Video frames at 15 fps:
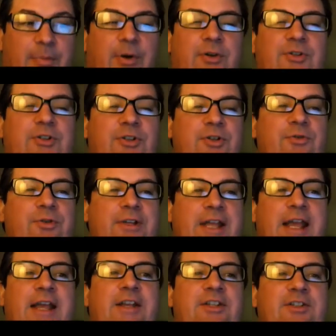A person who
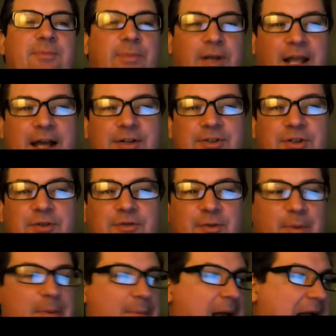gains pleasure
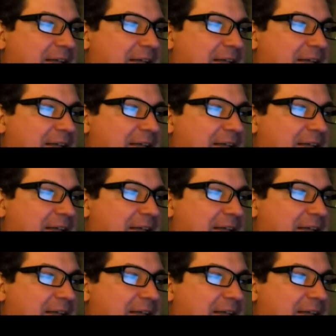from